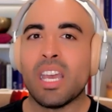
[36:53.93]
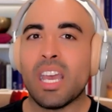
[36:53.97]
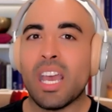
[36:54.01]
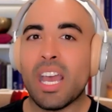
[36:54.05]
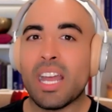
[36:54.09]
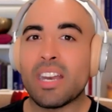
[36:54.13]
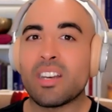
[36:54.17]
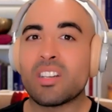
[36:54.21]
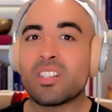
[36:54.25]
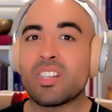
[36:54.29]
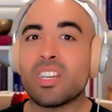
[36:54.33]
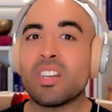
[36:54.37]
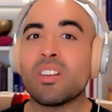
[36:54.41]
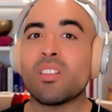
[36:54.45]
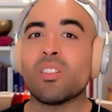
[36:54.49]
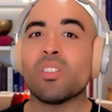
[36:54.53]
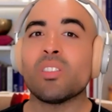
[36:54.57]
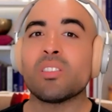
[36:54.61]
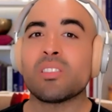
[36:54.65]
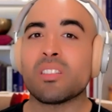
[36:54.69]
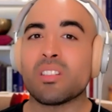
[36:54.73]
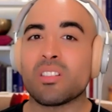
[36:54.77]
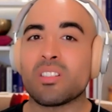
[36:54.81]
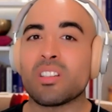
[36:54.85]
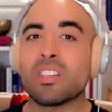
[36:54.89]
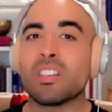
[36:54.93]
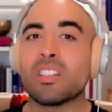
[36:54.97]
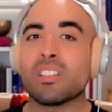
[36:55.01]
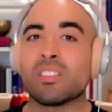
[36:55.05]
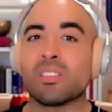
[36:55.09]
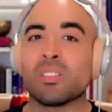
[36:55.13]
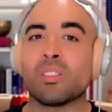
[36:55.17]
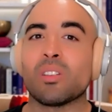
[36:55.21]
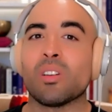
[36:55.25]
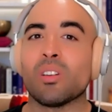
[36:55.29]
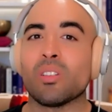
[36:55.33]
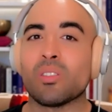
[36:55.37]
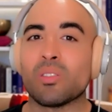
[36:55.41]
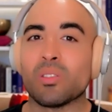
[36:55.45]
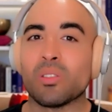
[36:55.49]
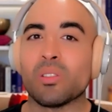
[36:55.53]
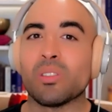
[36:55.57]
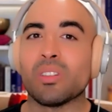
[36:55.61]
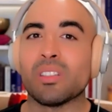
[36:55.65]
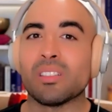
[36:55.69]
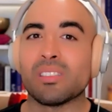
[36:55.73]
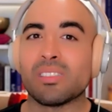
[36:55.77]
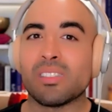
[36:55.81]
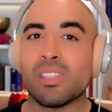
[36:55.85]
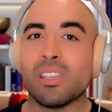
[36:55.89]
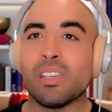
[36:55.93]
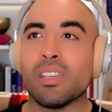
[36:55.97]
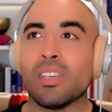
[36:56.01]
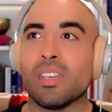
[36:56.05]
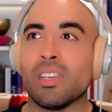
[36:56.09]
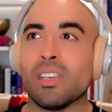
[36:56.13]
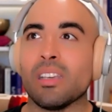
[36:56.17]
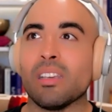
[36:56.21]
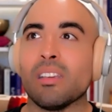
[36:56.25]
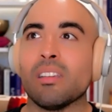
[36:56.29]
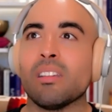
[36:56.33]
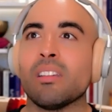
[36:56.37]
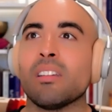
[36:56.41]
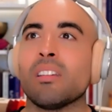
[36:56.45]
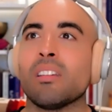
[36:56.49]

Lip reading: And she knows that she needs to go do this thing.